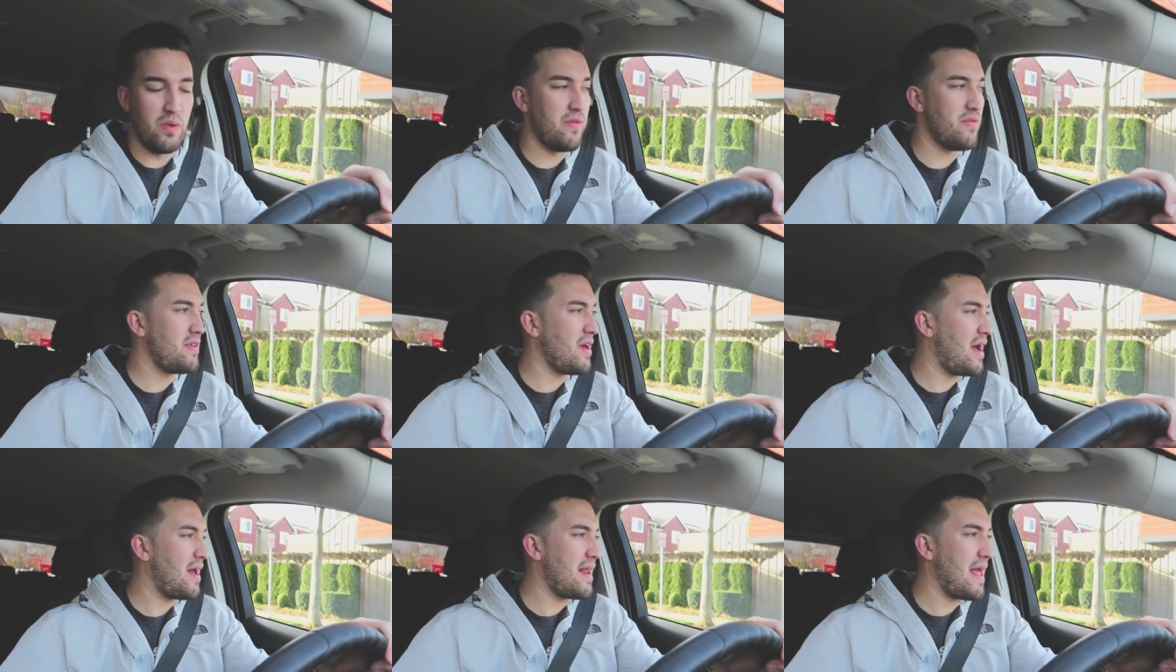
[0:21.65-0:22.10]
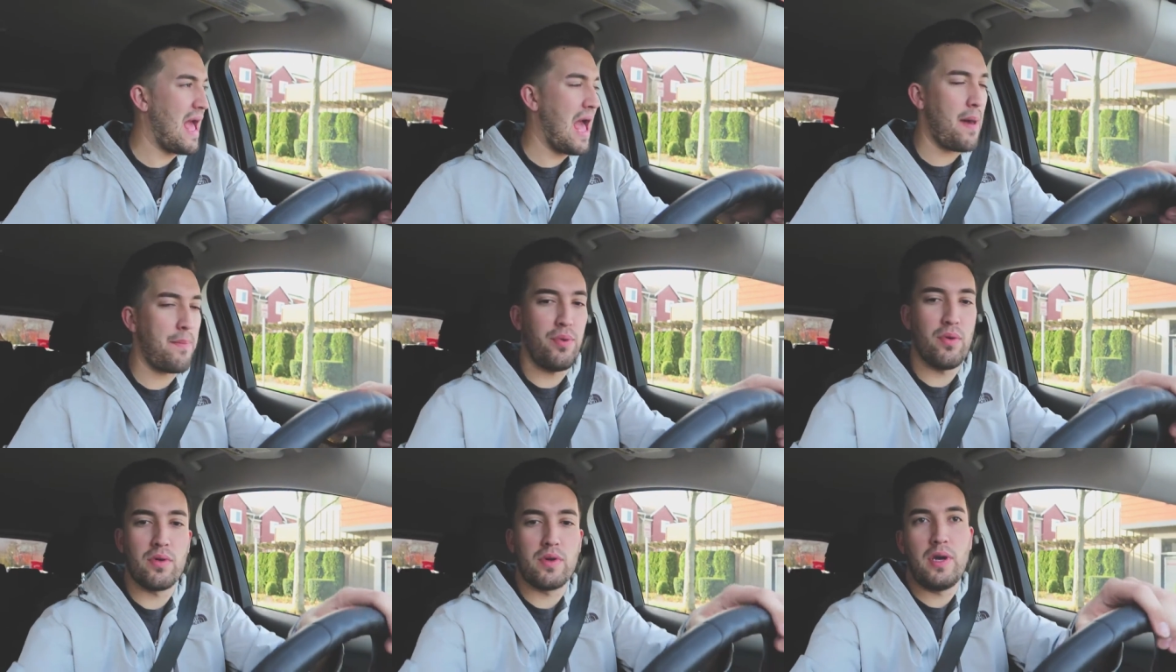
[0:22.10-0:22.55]
We've got
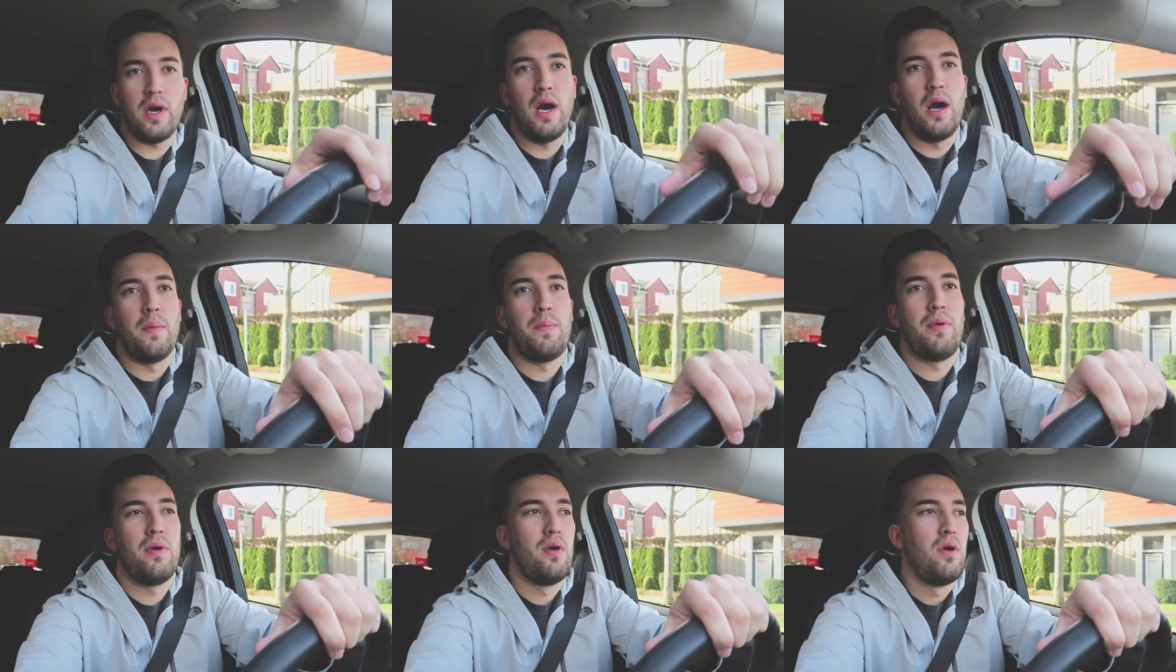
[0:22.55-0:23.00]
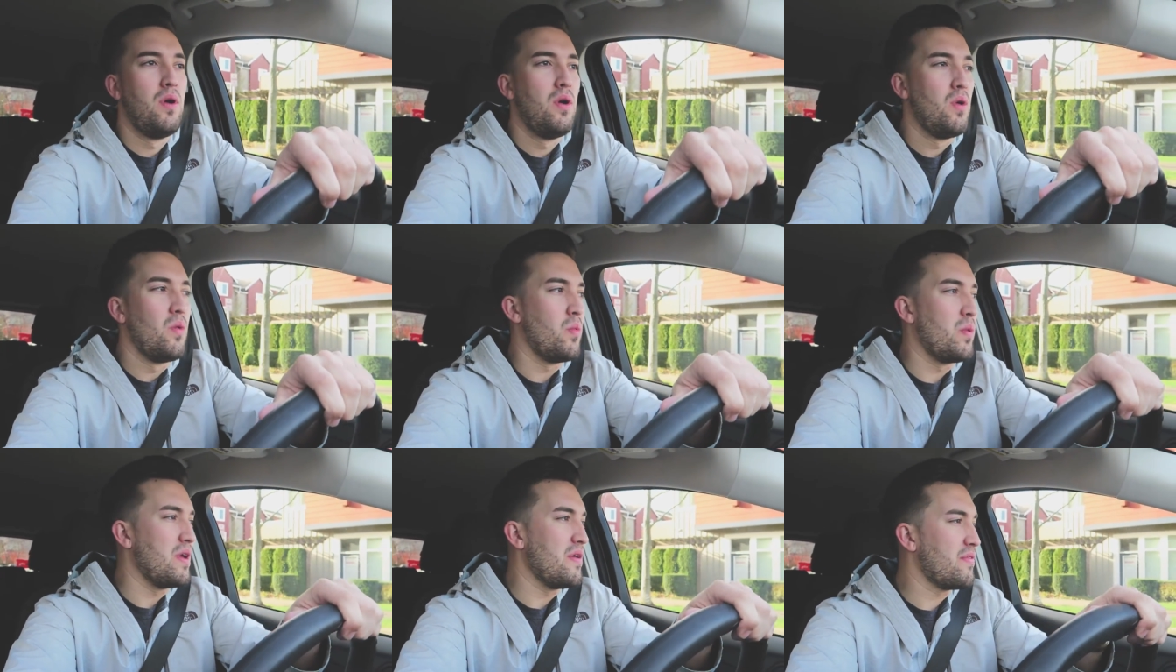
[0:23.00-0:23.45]
Apple Cup.
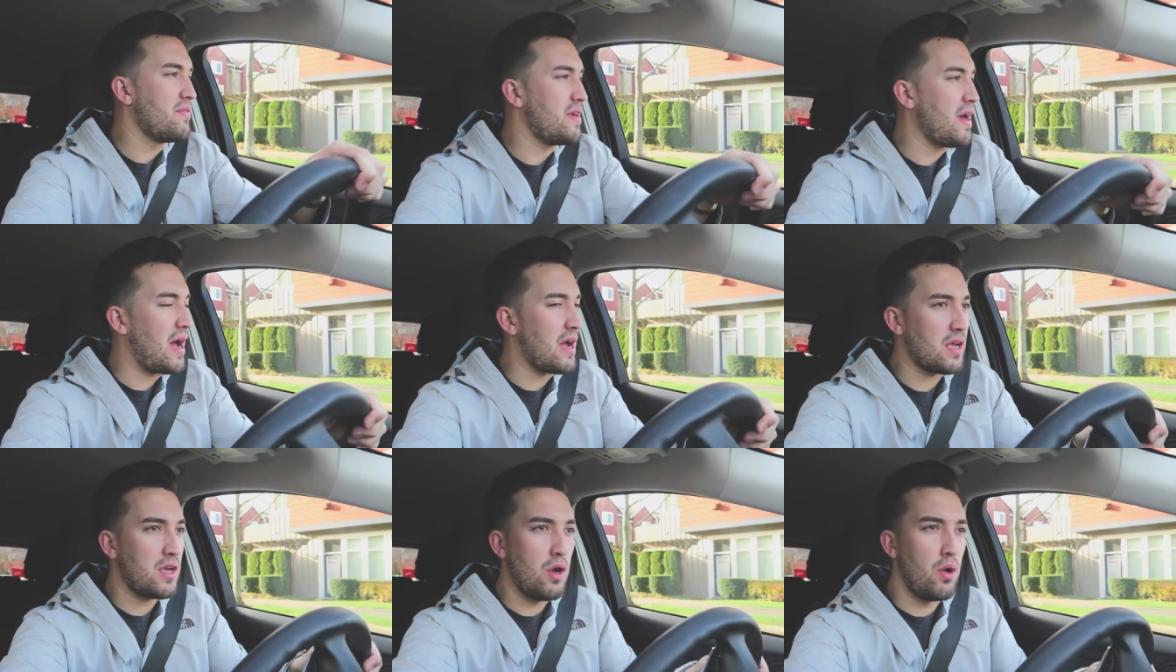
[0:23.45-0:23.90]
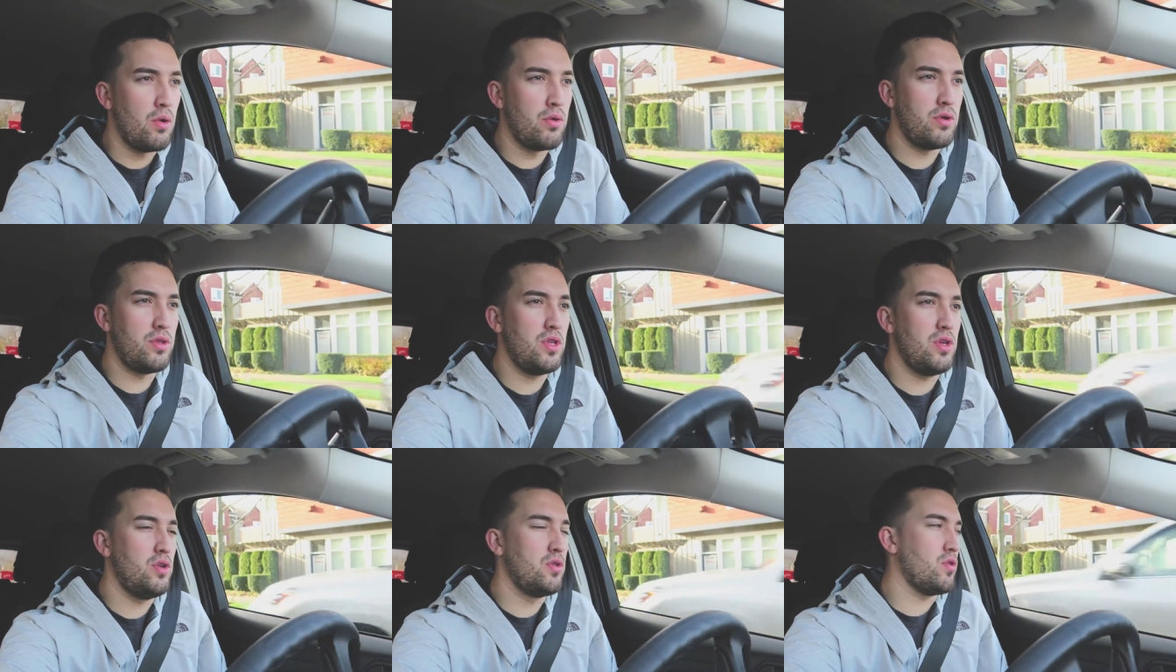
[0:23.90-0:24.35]
We've got
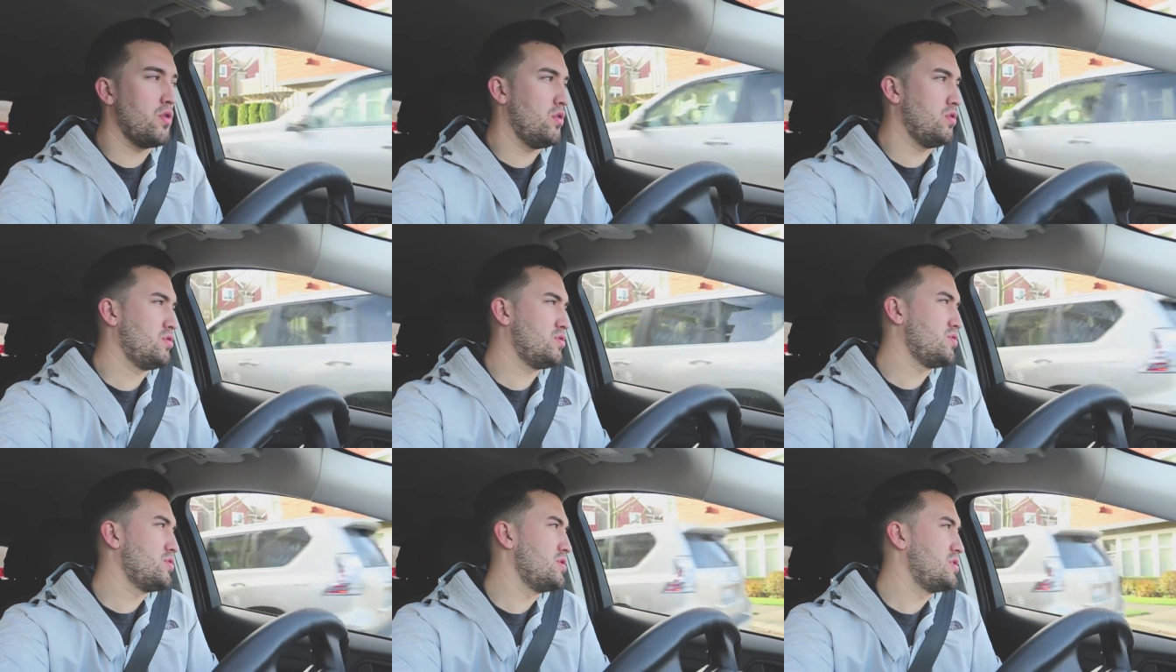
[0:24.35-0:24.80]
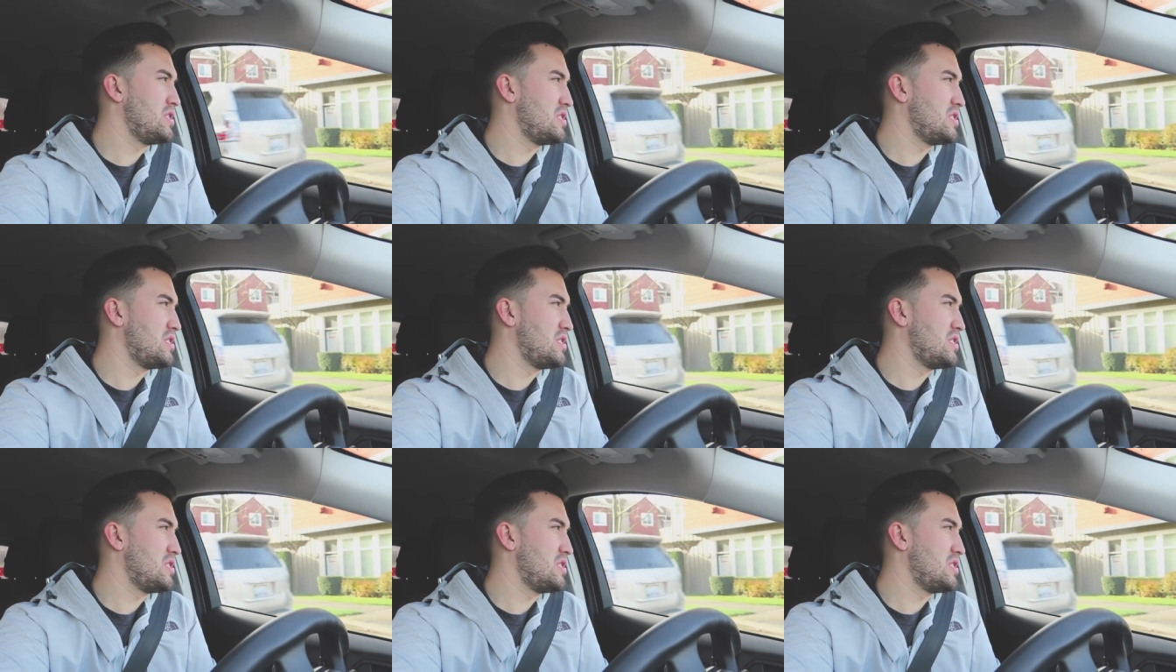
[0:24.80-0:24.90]
going to the grocery